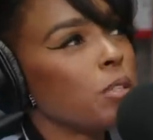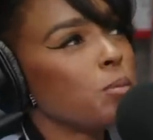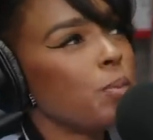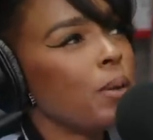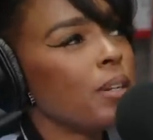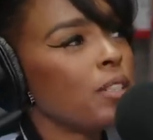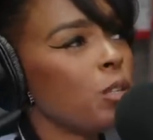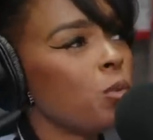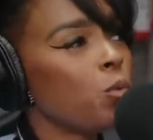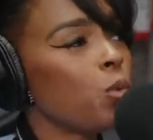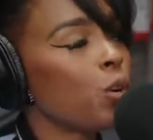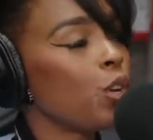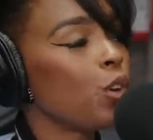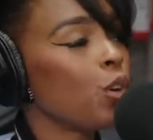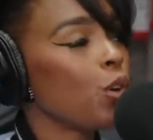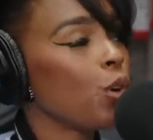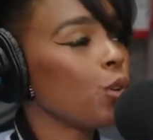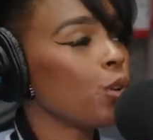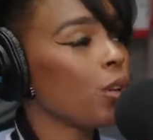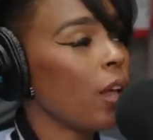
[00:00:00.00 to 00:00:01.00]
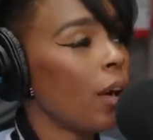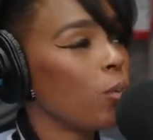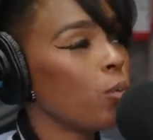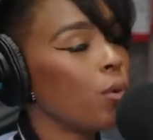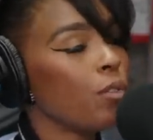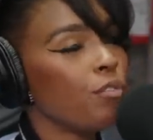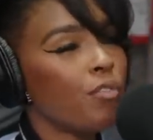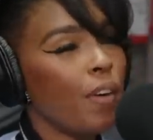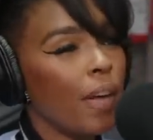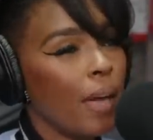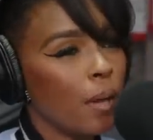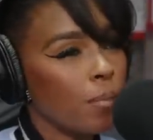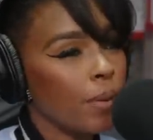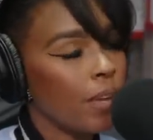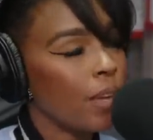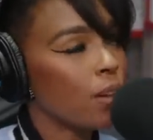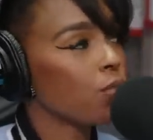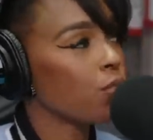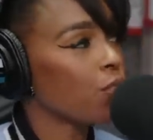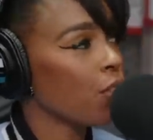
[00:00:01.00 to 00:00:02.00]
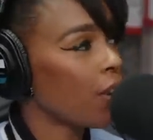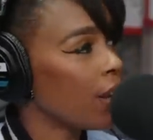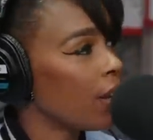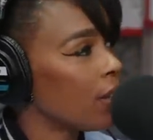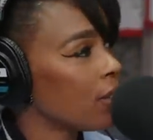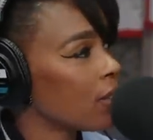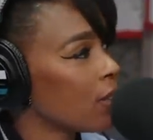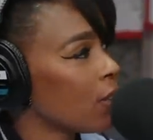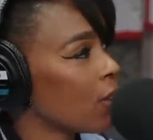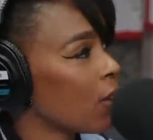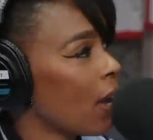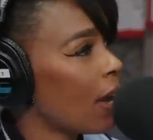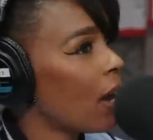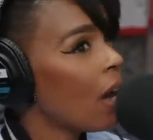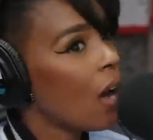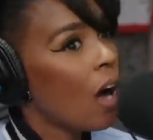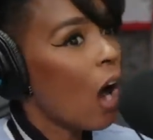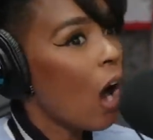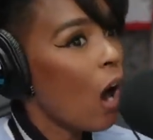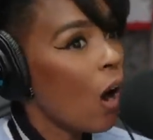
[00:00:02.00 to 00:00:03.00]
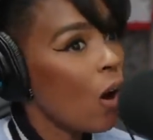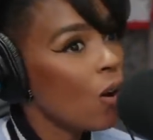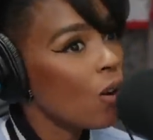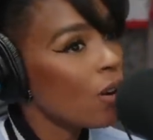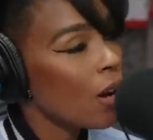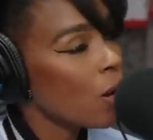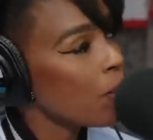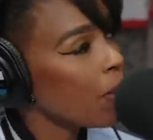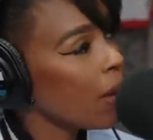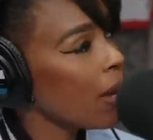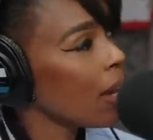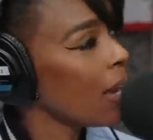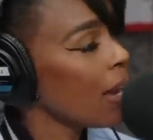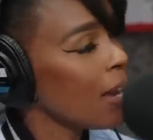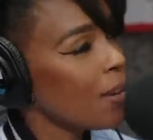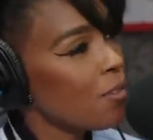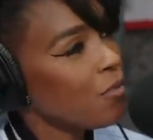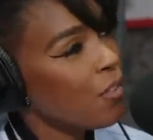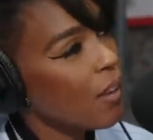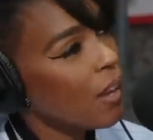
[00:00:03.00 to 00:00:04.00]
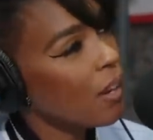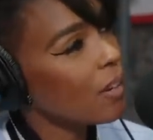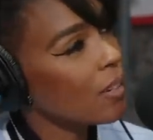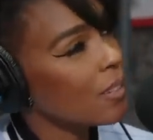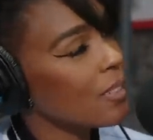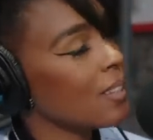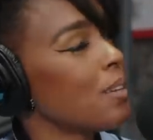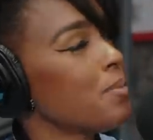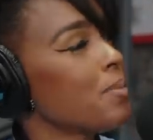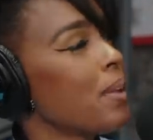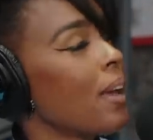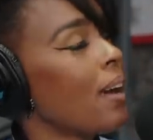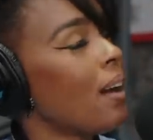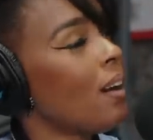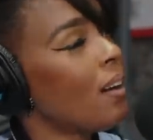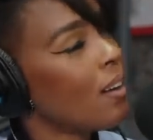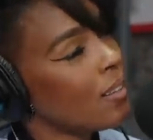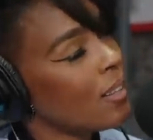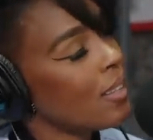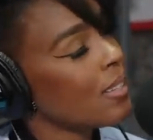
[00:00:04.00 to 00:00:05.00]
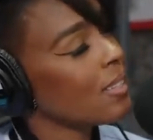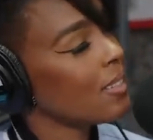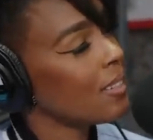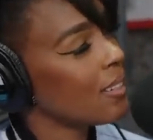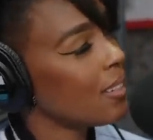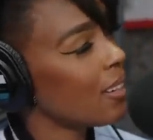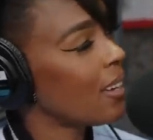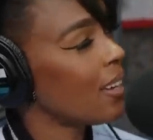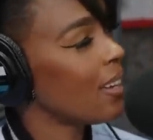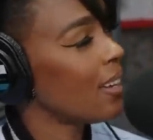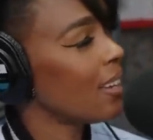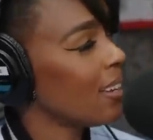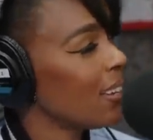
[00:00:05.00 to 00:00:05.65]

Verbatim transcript: especially when you're like with family and friends, and they're like, oh, they're playing Hidden Figures, and I'm like, oh, that's good.